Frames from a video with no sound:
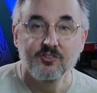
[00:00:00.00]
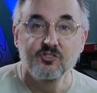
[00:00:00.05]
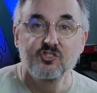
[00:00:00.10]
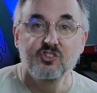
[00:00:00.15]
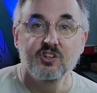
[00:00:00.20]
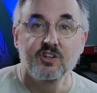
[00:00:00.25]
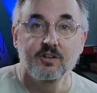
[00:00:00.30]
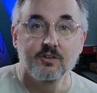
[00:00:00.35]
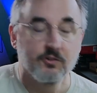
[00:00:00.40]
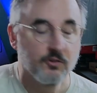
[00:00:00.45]

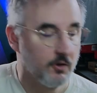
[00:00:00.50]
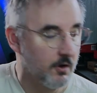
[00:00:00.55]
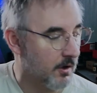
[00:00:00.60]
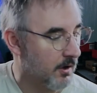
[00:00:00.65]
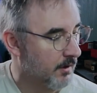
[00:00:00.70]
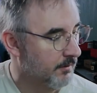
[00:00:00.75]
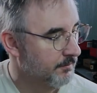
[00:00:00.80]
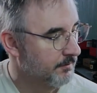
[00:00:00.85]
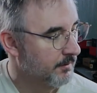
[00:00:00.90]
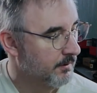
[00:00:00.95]
G is
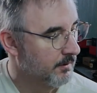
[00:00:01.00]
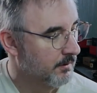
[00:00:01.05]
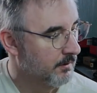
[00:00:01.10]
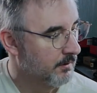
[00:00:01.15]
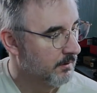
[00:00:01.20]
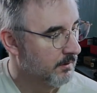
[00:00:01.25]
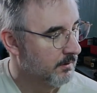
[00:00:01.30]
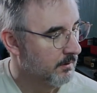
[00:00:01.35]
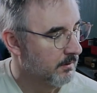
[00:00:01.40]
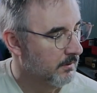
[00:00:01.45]
off.
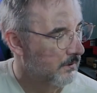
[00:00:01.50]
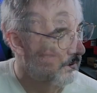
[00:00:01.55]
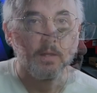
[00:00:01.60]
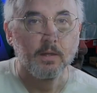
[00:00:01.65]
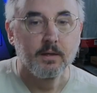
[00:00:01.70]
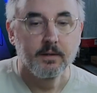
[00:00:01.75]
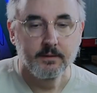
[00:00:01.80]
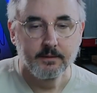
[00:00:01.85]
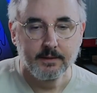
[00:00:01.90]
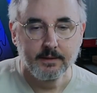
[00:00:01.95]

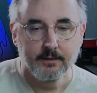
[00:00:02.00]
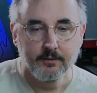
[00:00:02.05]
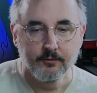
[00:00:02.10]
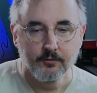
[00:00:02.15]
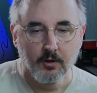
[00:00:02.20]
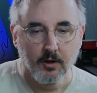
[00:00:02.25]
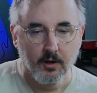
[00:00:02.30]
D is